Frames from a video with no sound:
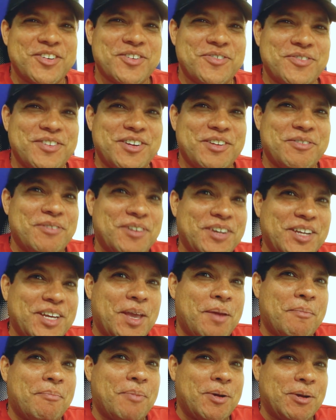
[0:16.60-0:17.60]
You really want to
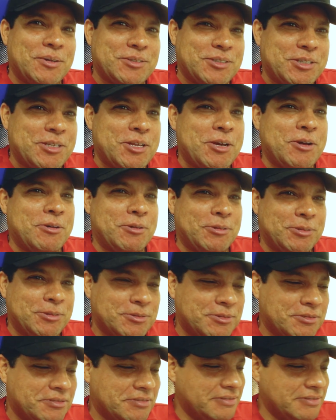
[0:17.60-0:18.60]
get personal.